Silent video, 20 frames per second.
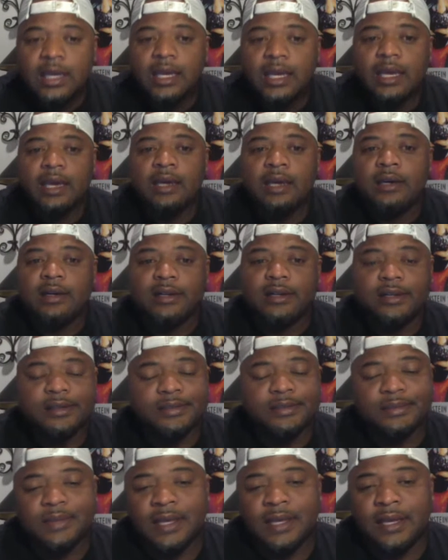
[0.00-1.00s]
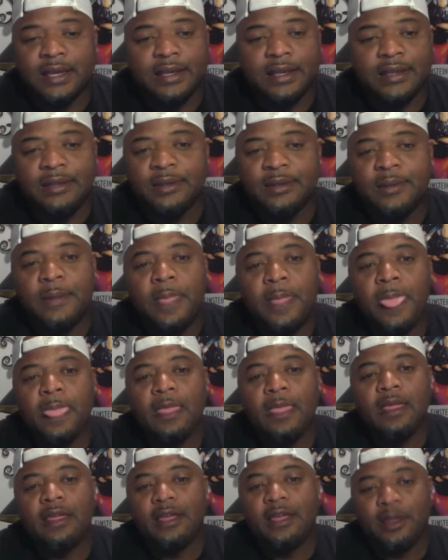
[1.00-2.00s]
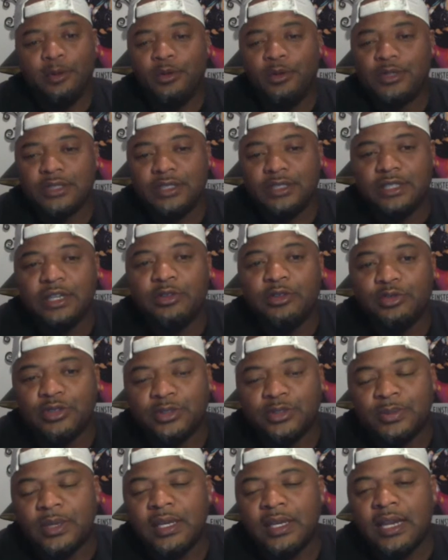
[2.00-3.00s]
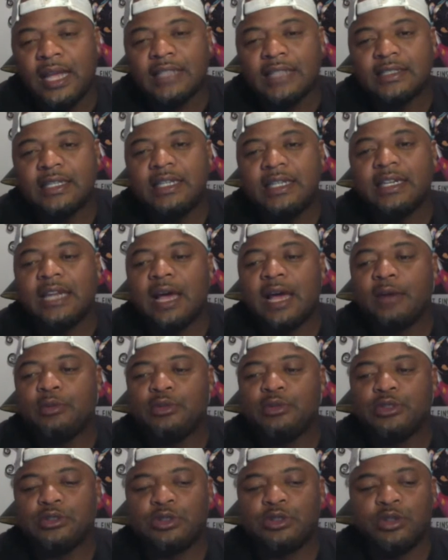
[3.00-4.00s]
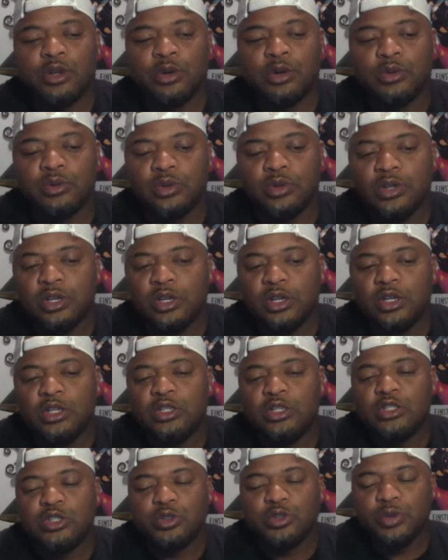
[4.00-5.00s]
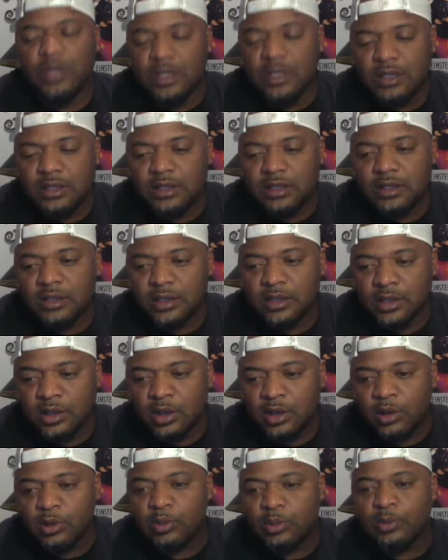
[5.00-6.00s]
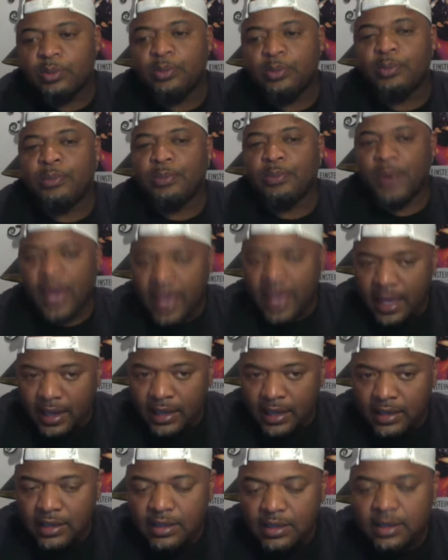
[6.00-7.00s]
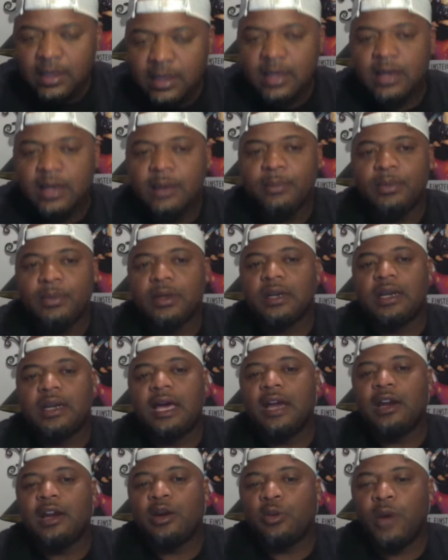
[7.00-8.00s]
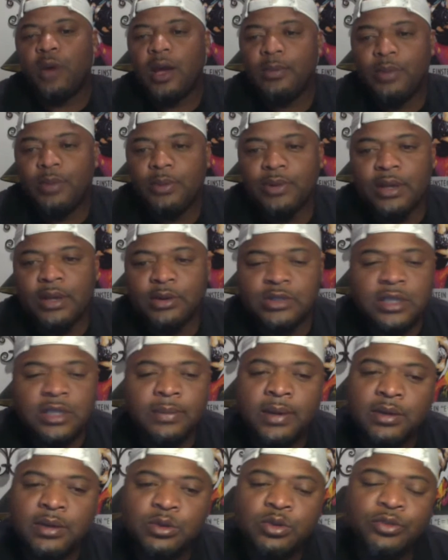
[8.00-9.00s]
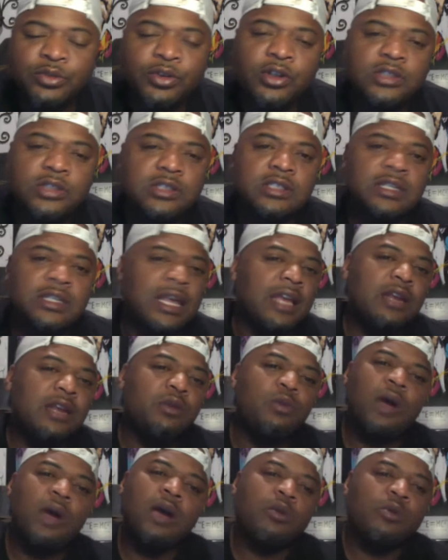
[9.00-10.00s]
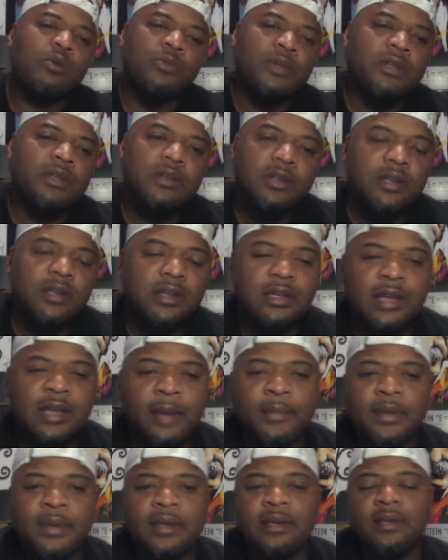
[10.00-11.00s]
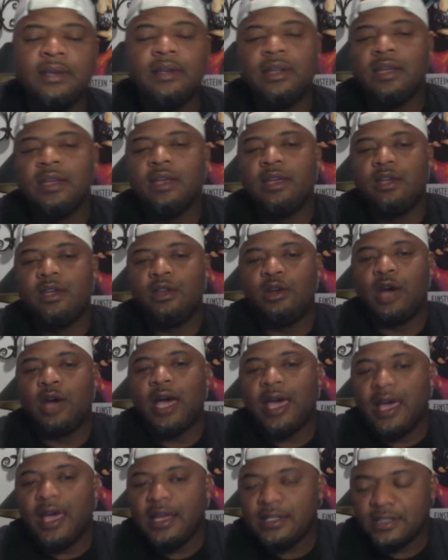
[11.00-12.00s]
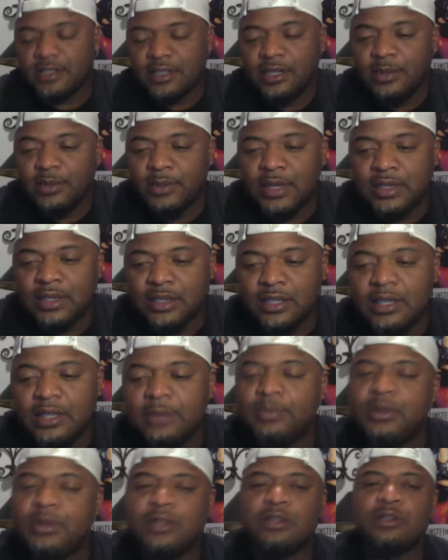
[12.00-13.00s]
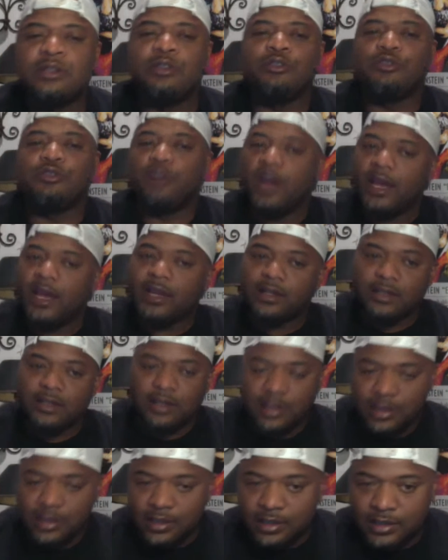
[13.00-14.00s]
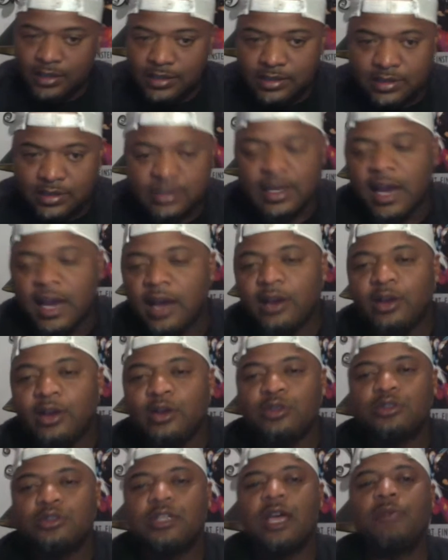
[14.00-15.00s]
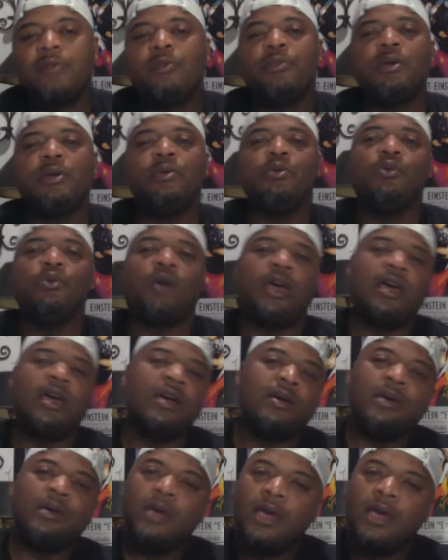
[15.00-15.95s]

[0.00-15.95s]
And it was a difference, man. Not saying that I was, treated, badly, but a lot of the white people that was at my university, they didn't rock with me. I mean, I had some that did, but the frat kids and all those type of people who had,